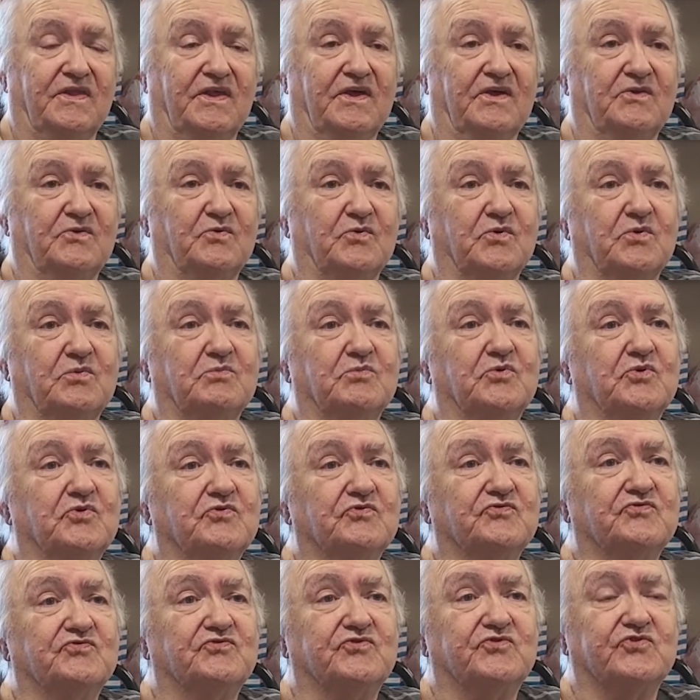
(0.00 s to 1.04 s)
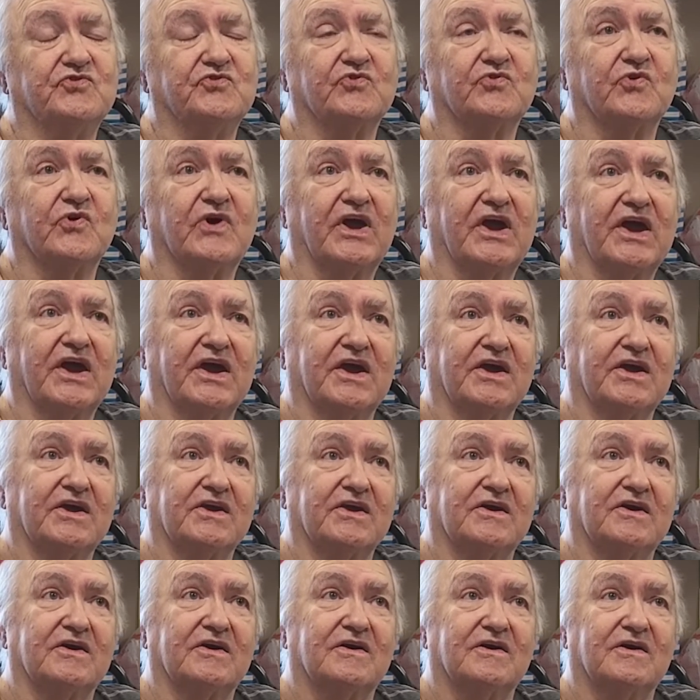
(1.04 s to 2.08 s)
And then we moved to
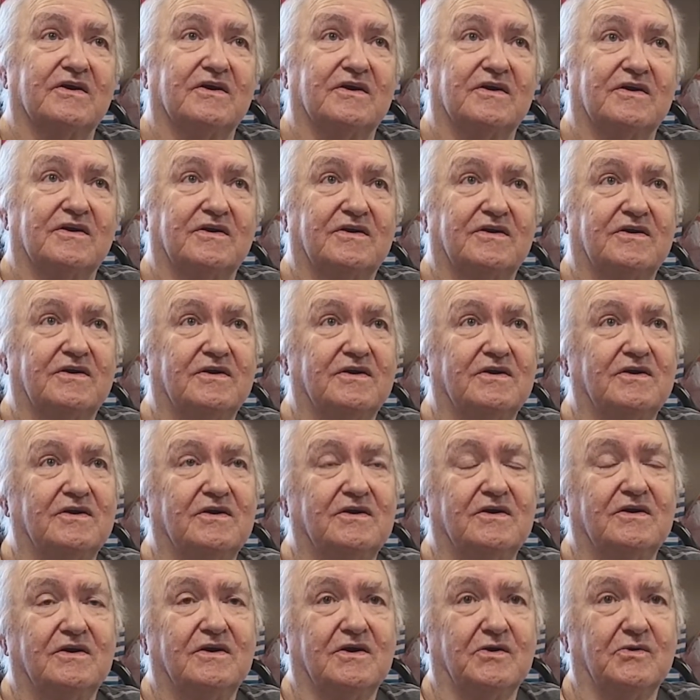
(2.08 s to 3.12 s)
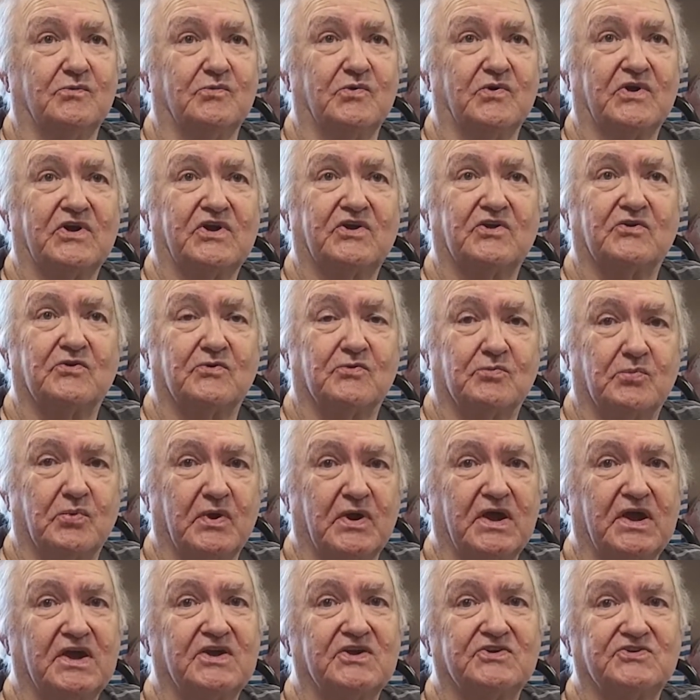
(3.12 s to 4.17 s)
a, uh, a regular
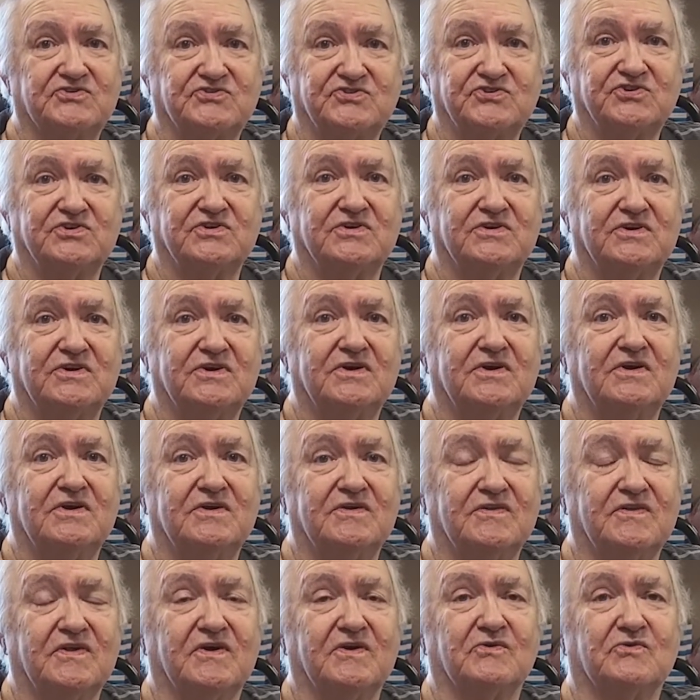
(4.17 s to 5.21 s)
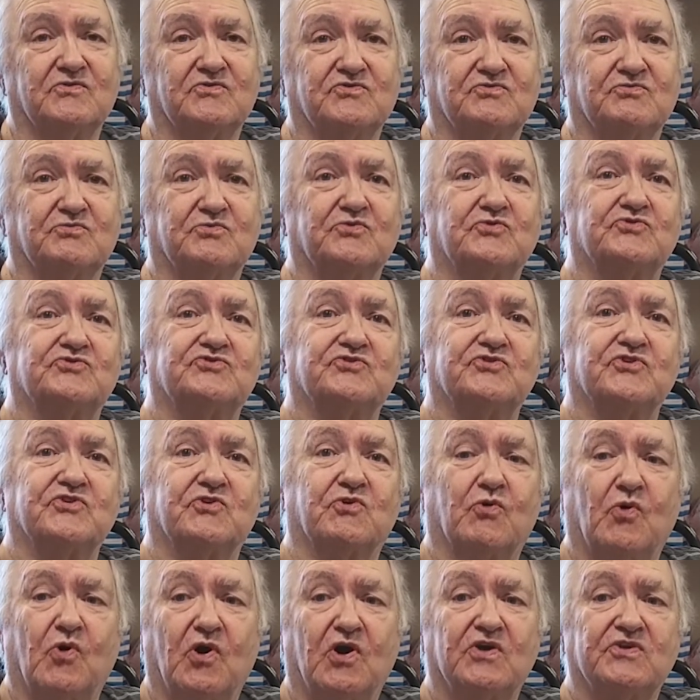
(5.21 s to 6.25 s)
base that was mostly
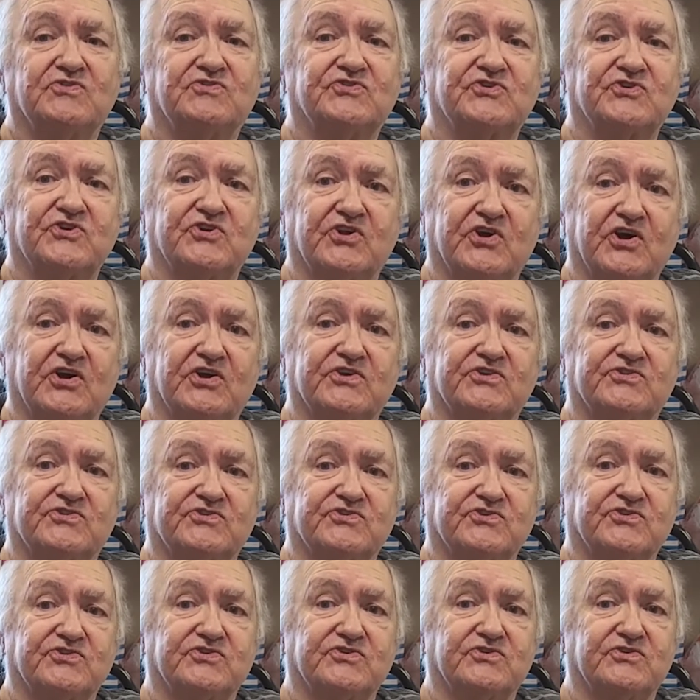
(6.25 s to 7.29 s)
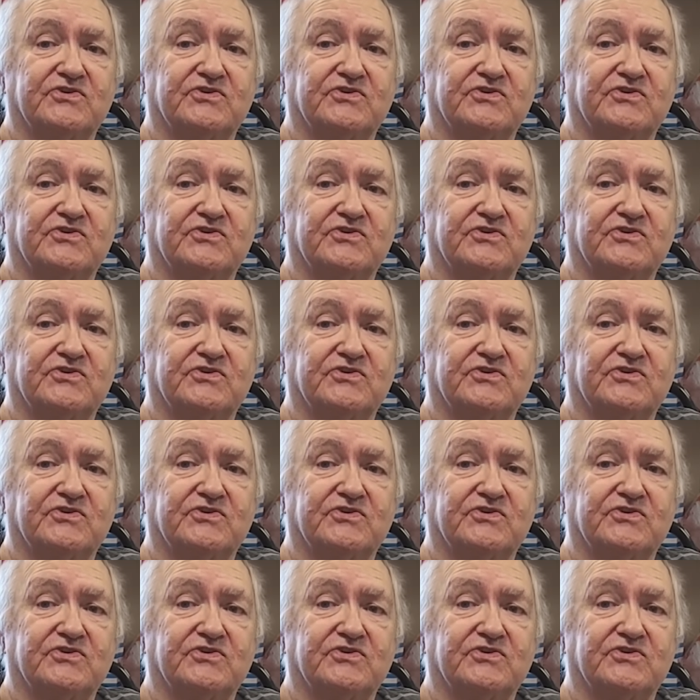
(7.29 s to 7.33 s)
Quonset huts.